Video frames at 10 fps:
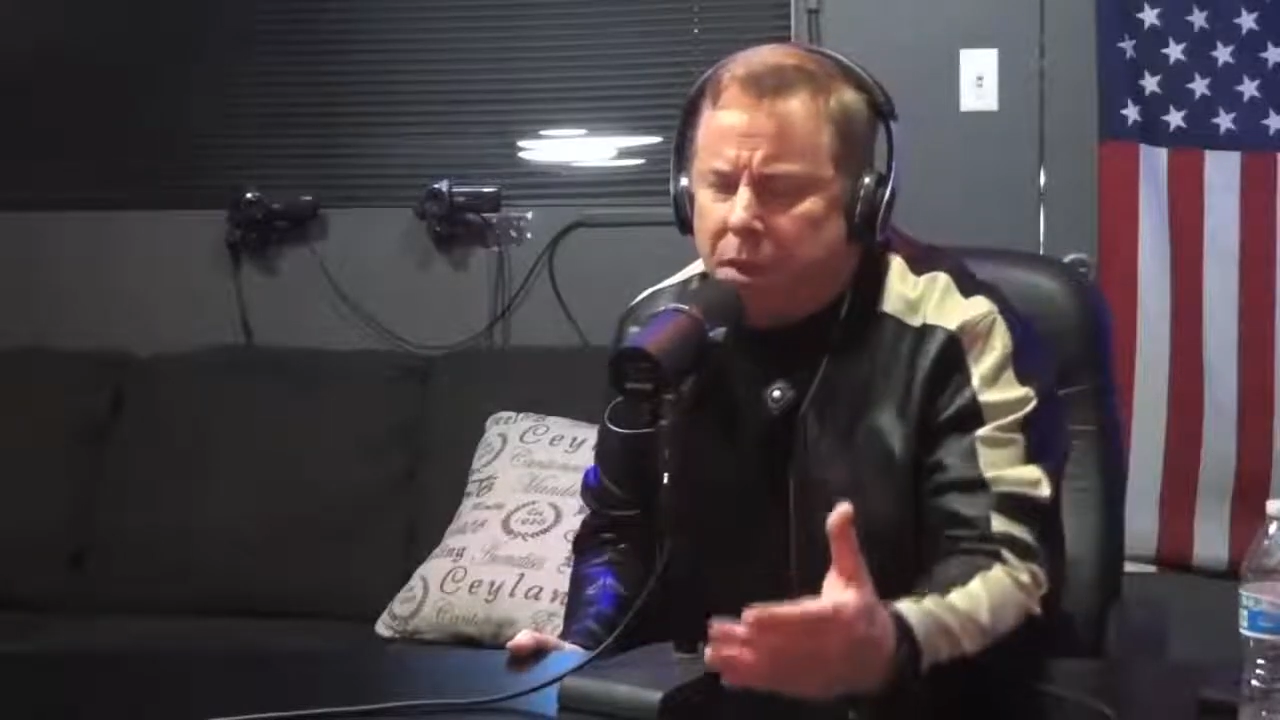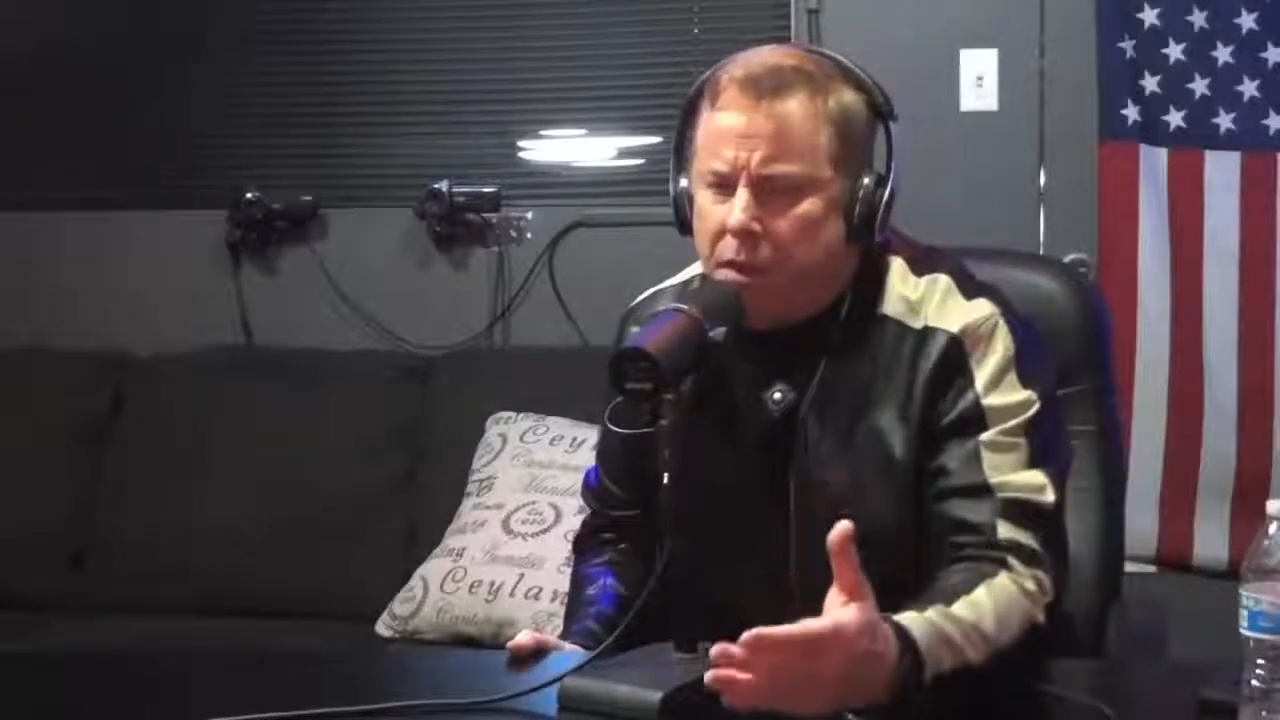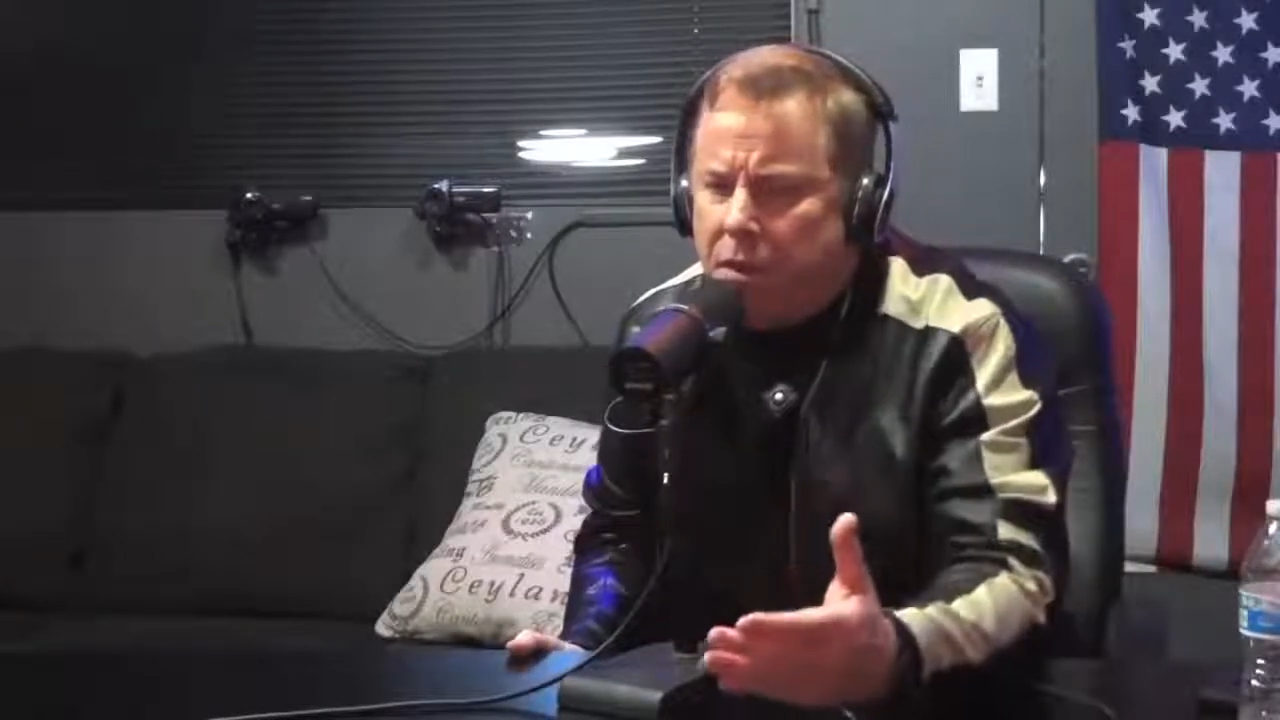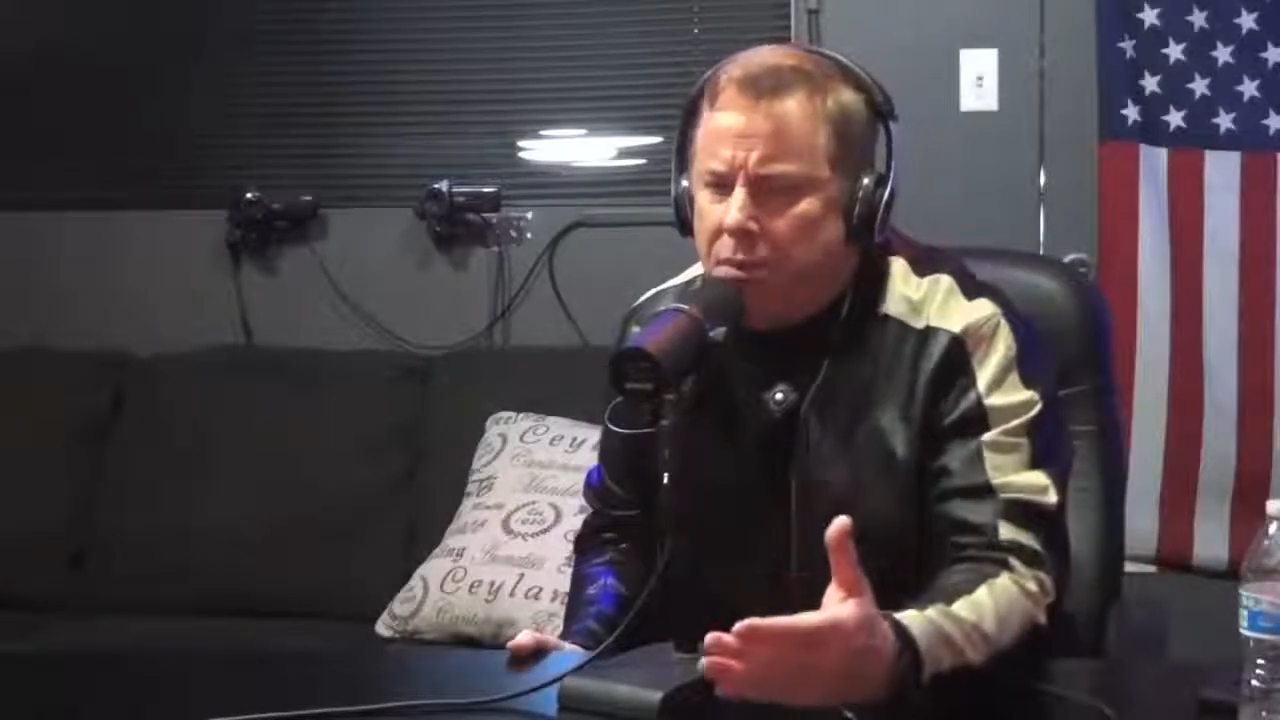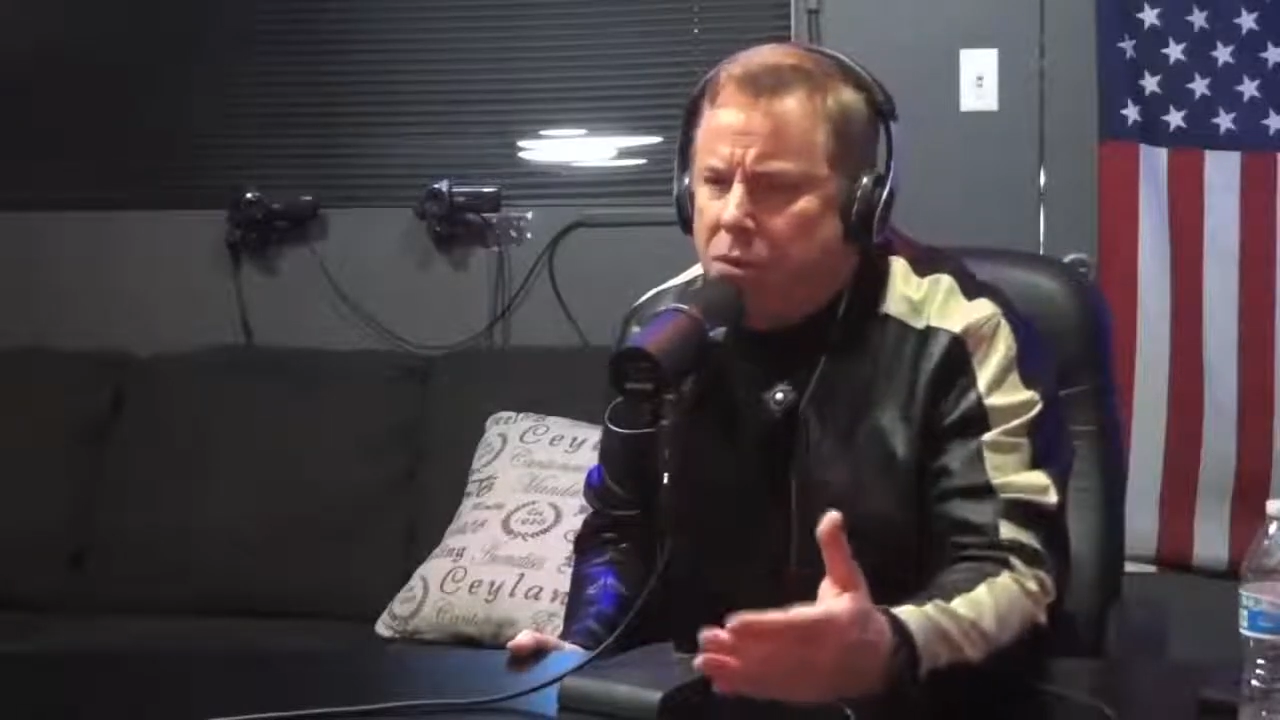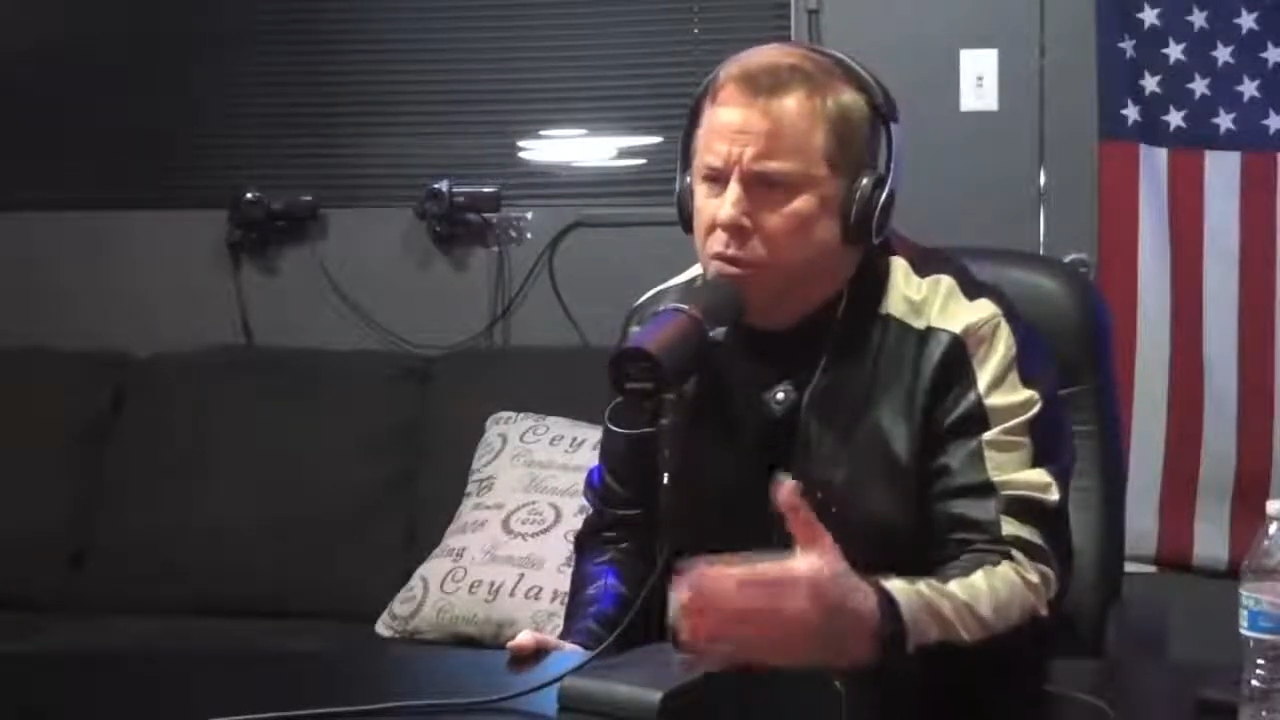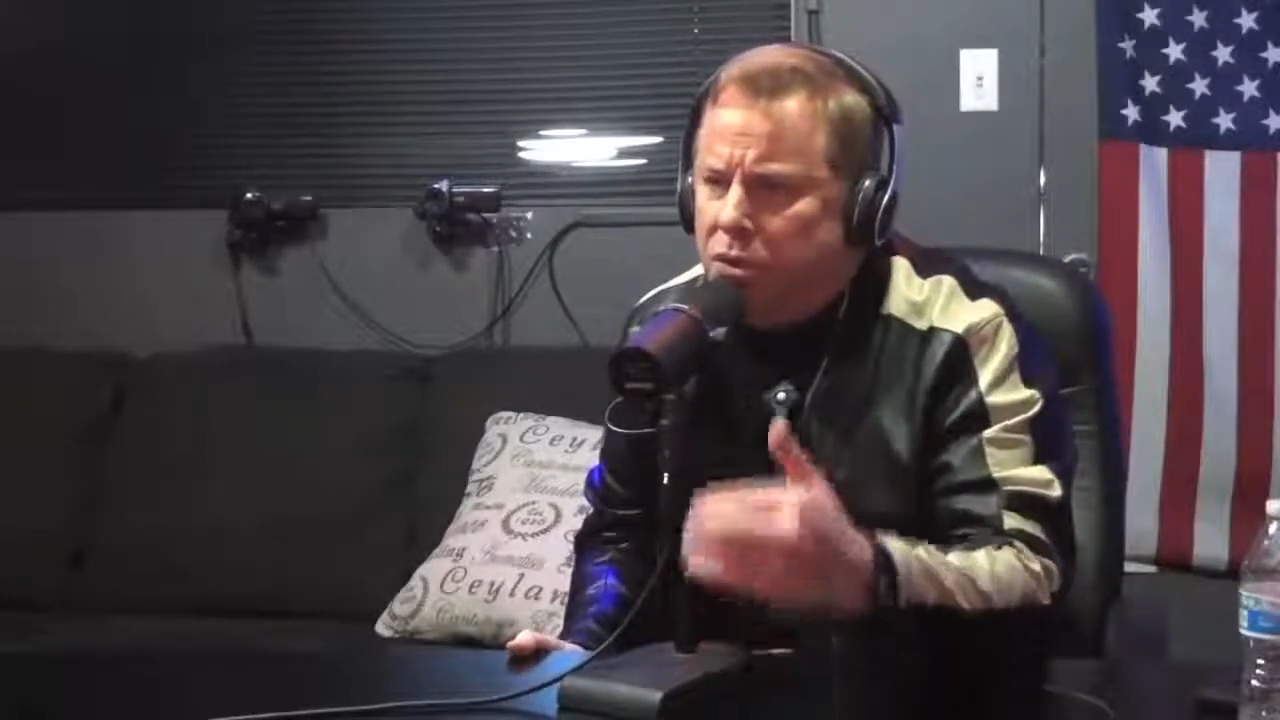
in a good mood.